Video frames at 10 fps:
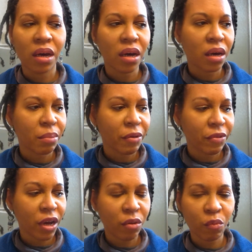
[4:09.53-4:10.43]
I
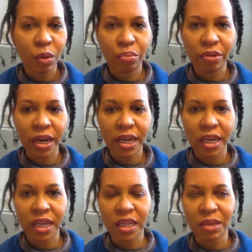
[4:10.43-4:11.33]
forgot what brand
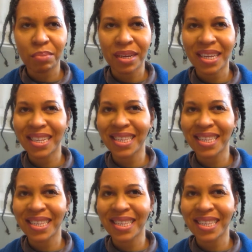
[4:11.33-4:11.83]
it is, but